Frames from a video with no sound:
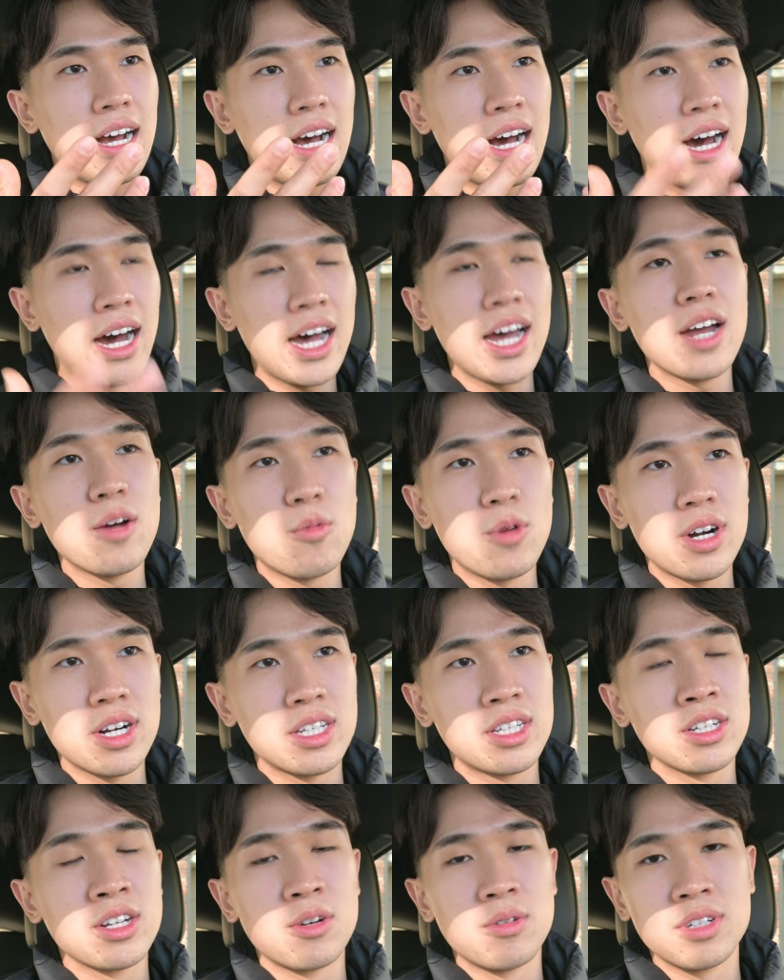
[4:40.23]
I
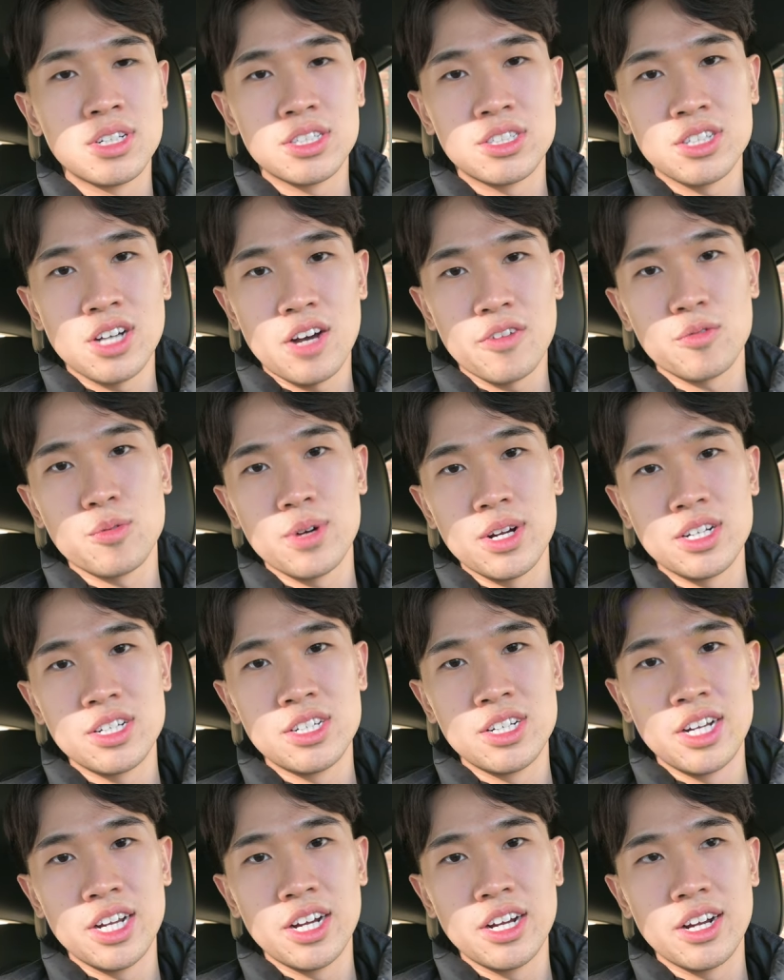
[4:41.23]
wanted to go into software
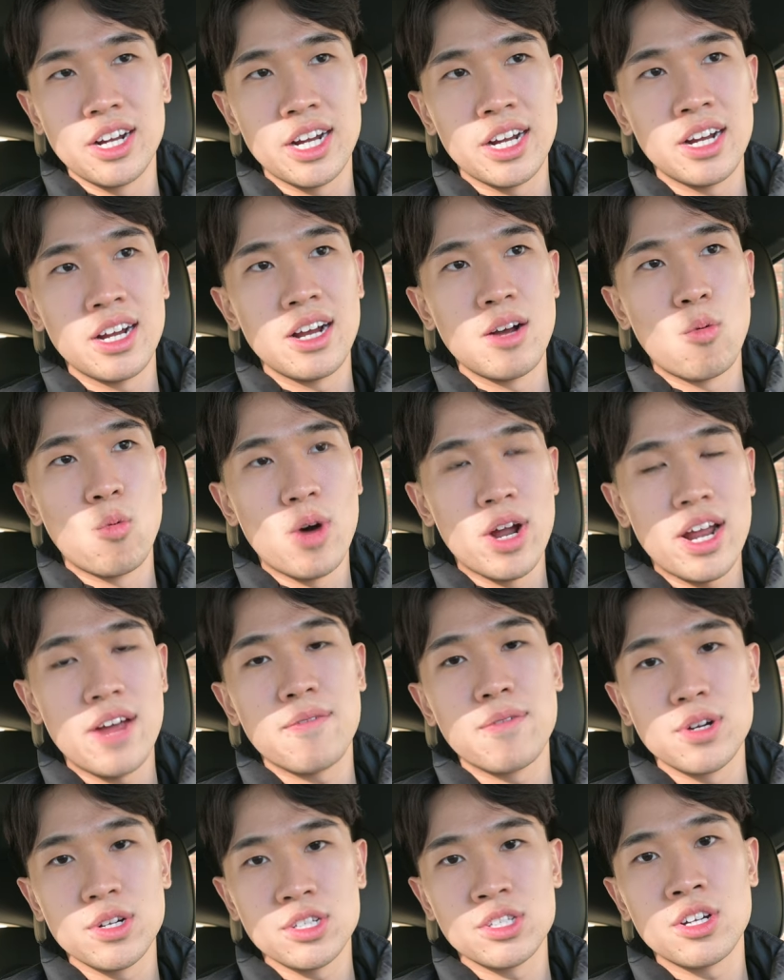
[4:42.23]
engineering when I
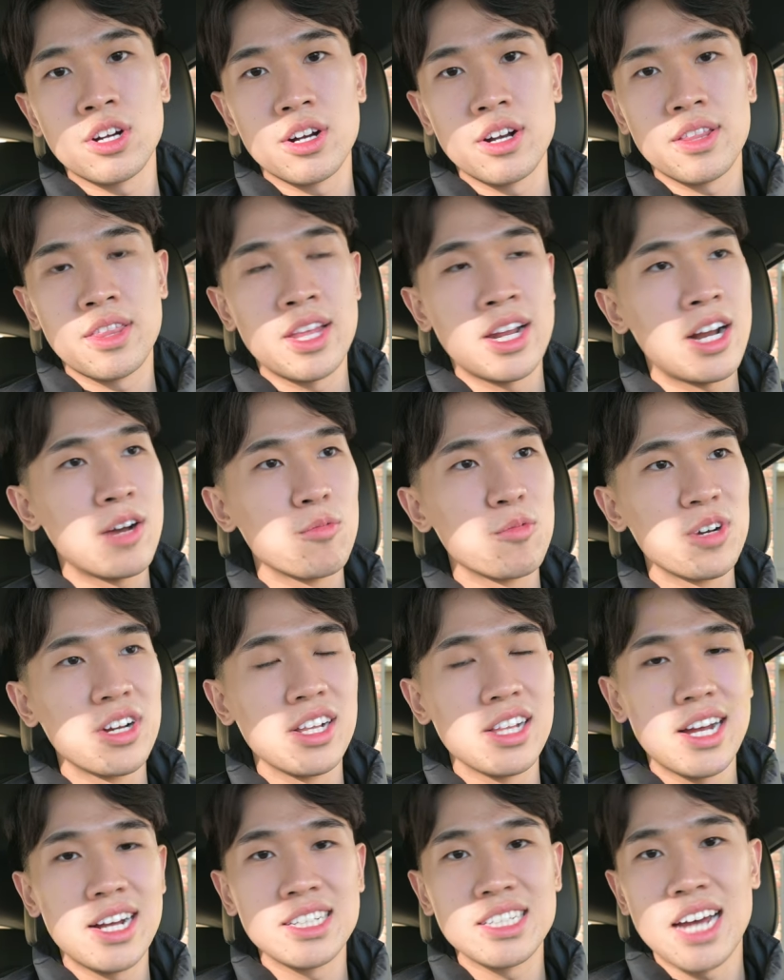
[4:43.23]
first started. Then I
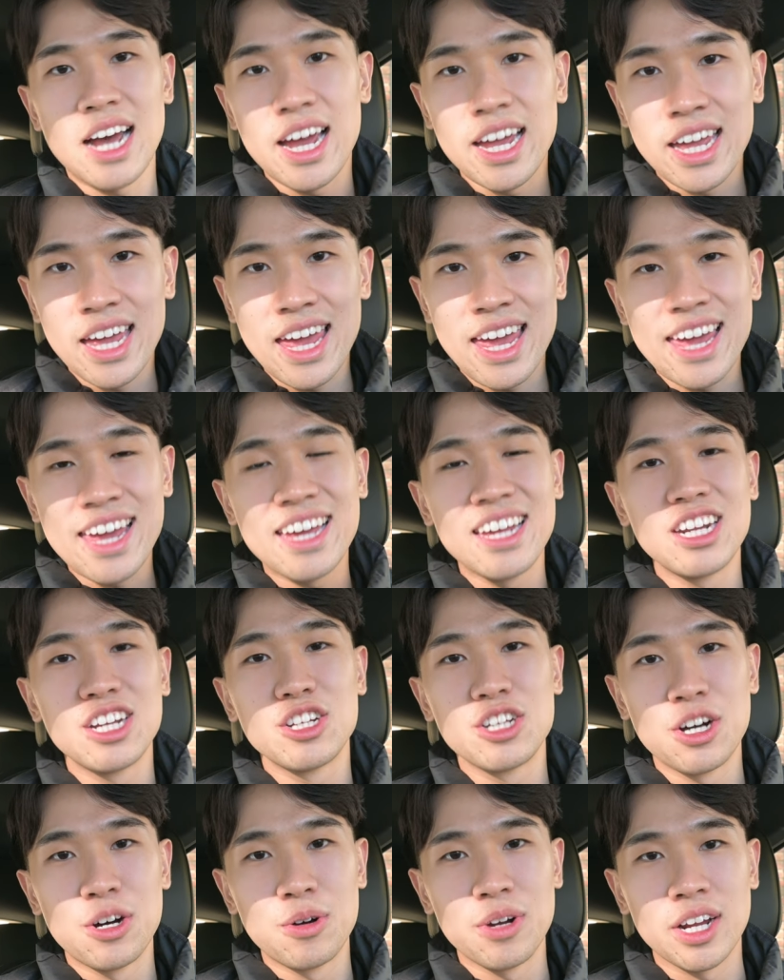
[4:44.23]
realized I
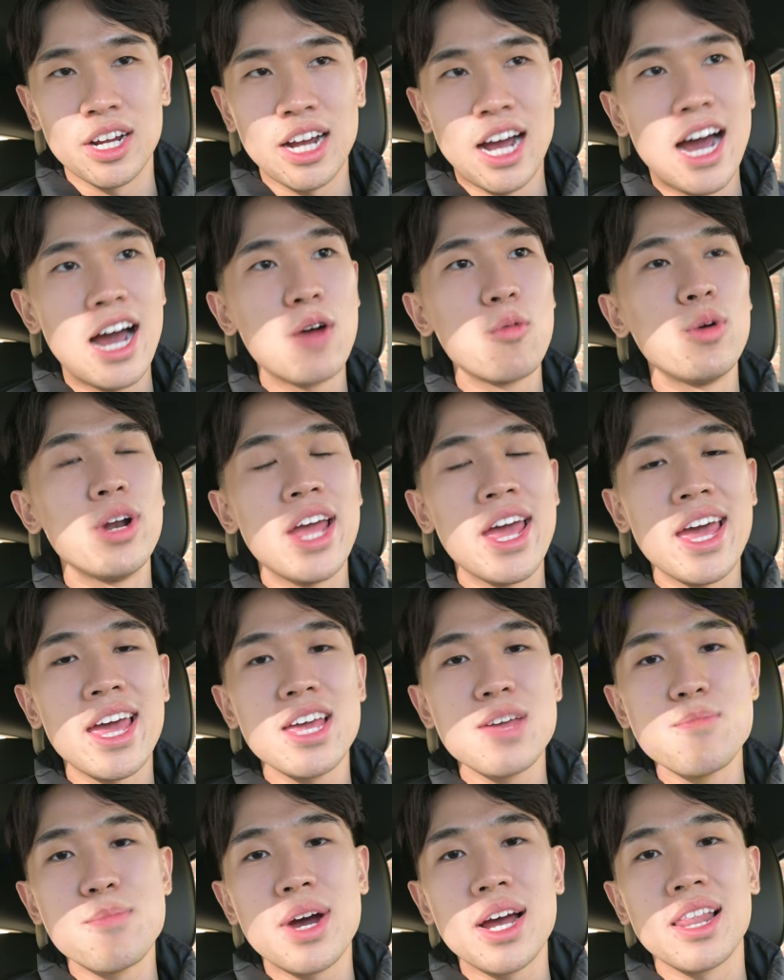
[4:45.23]
hated coding. I would
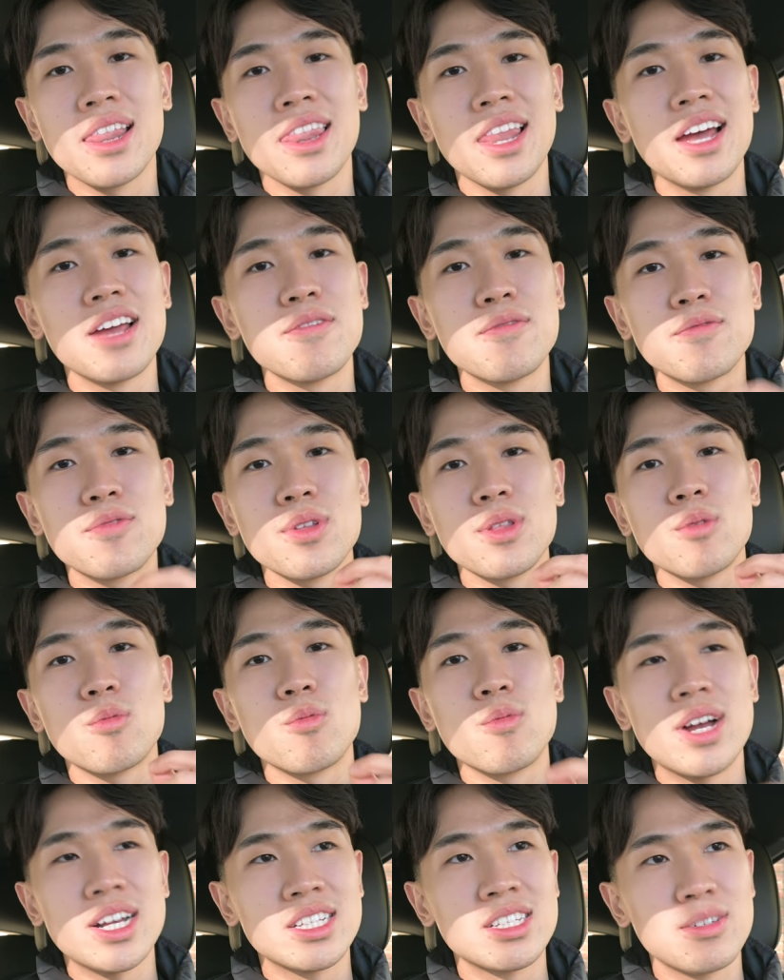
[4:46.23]
hate my life for the
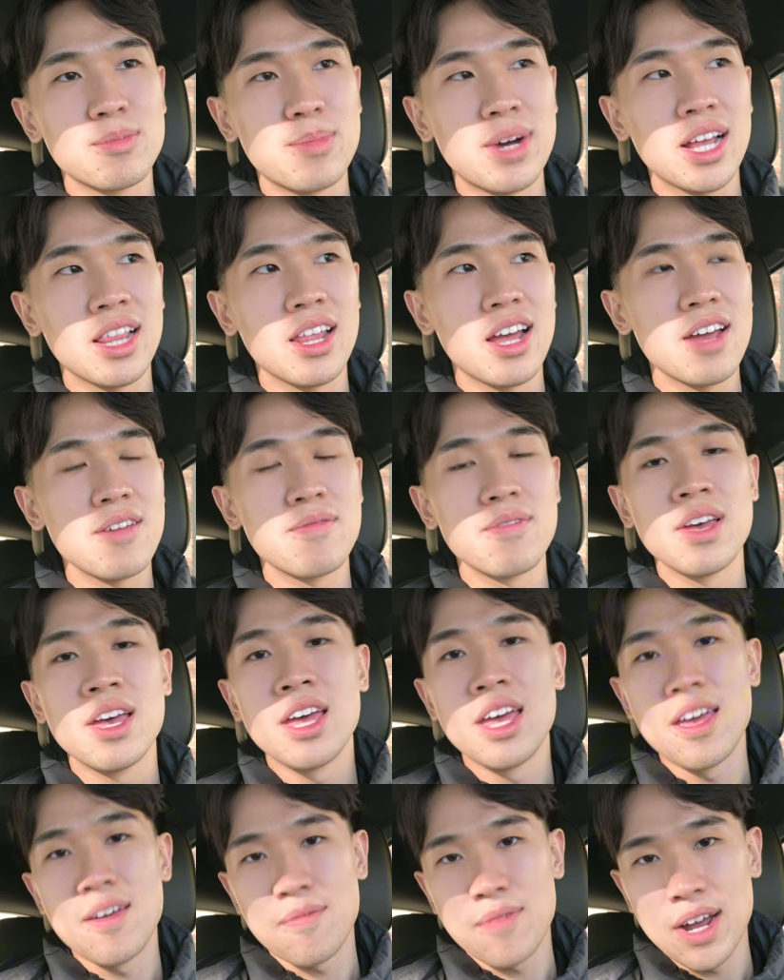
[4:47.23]
rest of my life
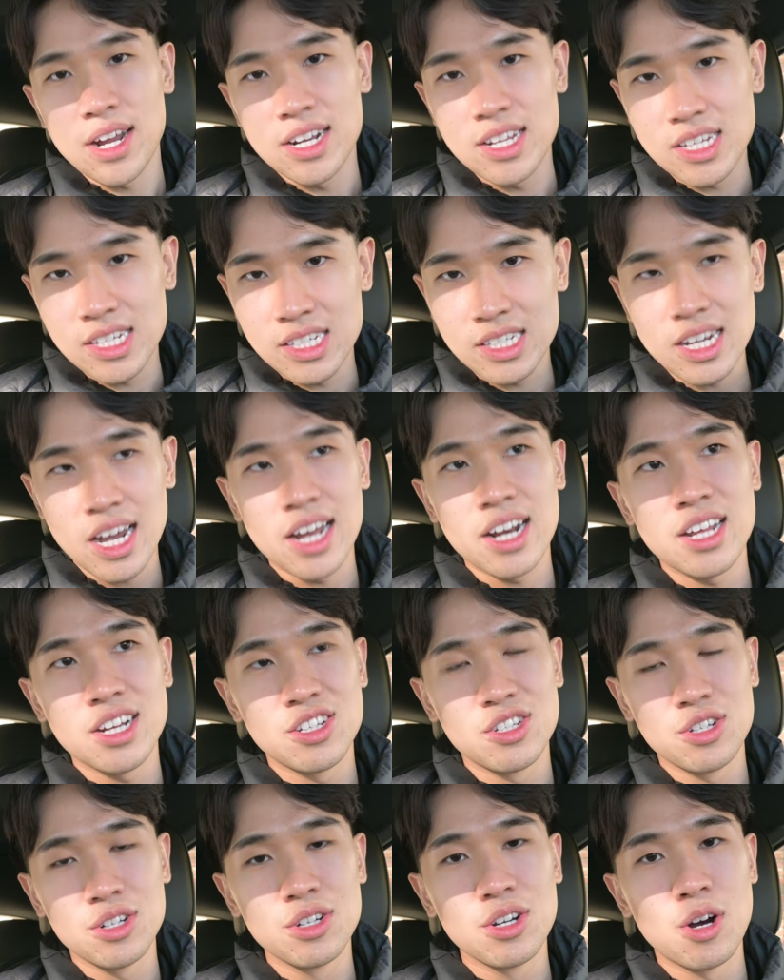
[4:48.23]
if I
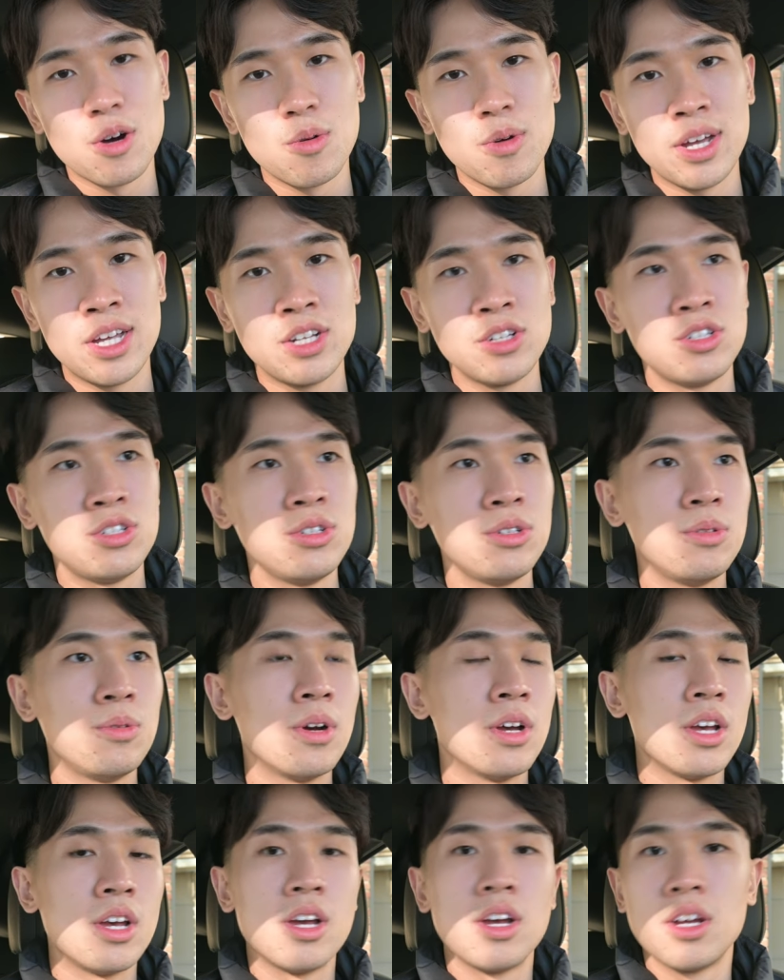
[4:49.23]
decided to go into
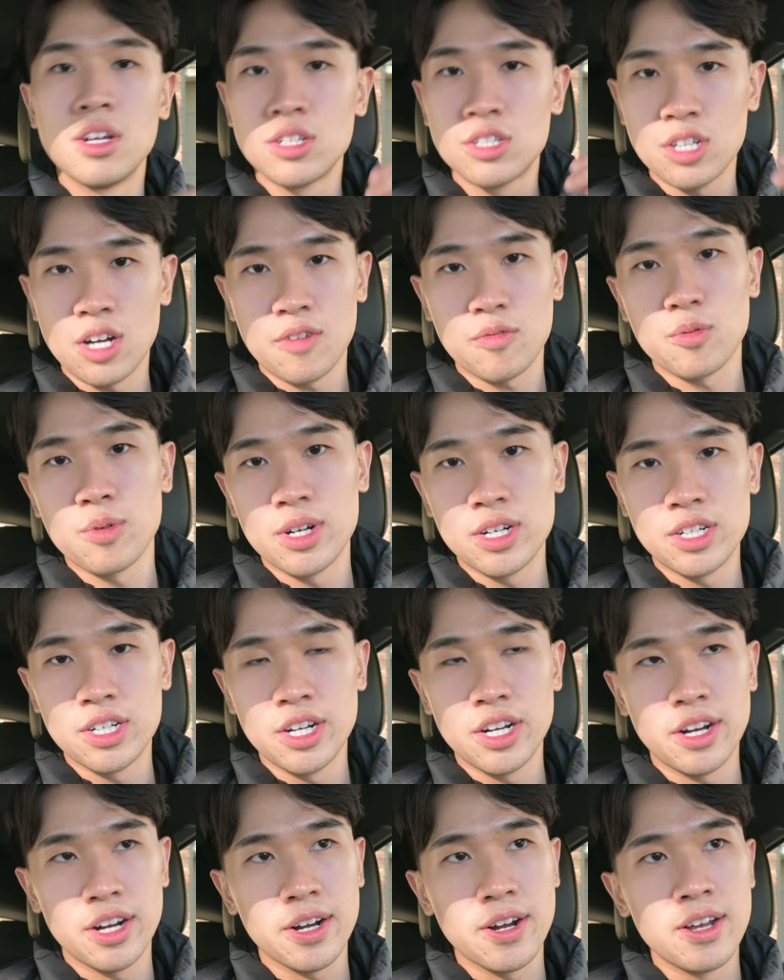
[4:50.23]
software
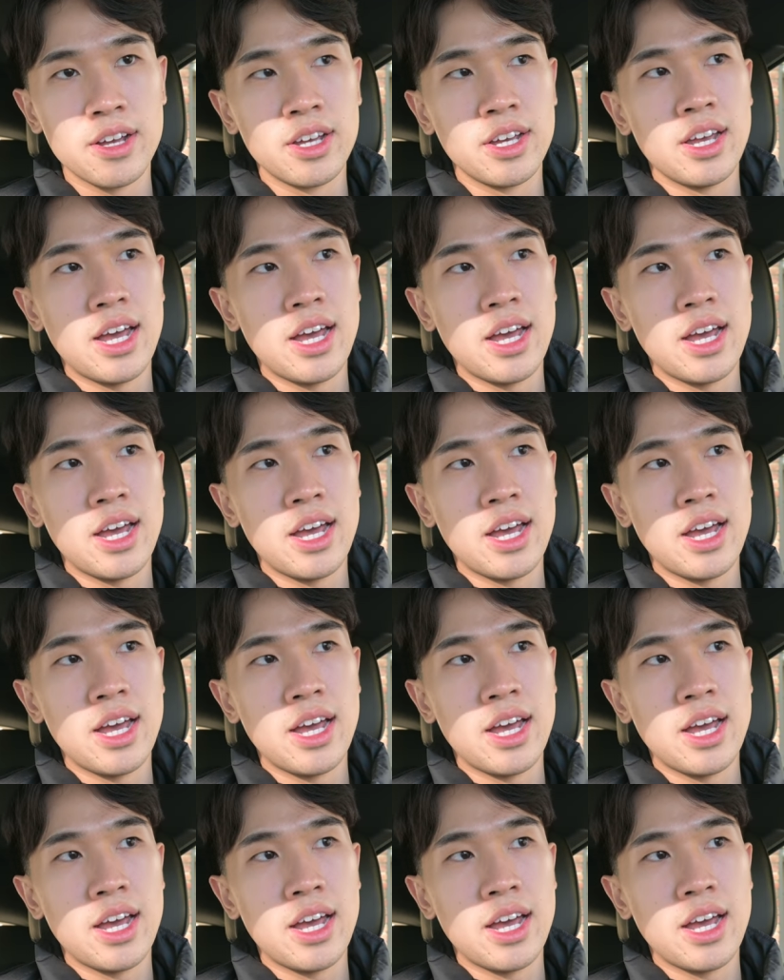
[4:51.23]
engineering.